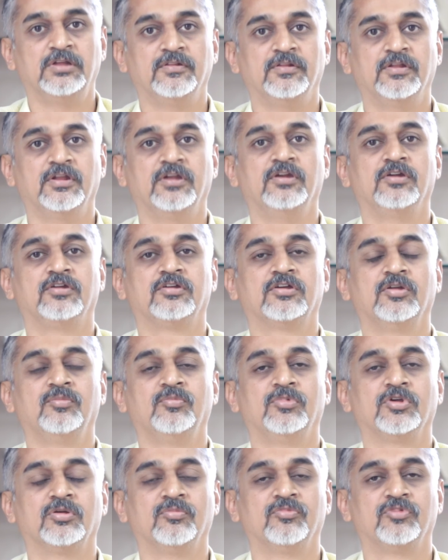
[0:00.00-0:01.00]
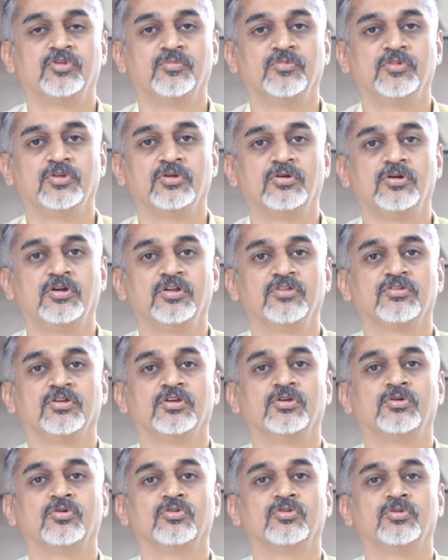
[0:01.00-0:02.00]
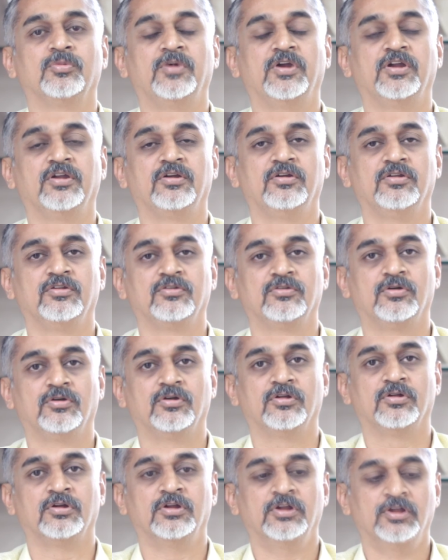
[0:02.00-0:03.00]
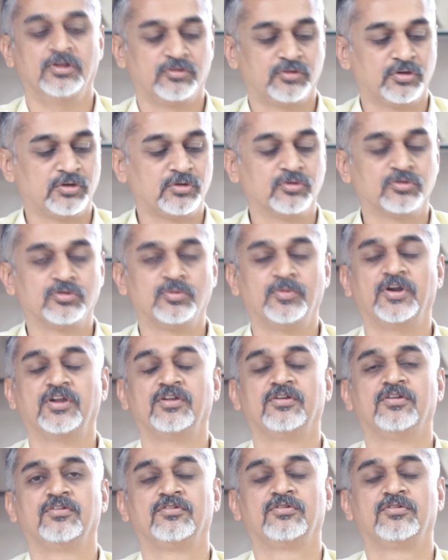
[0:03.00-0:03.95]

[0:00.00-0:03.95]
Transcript: then it can become something called a psychosomatic disorder. Psychosomatic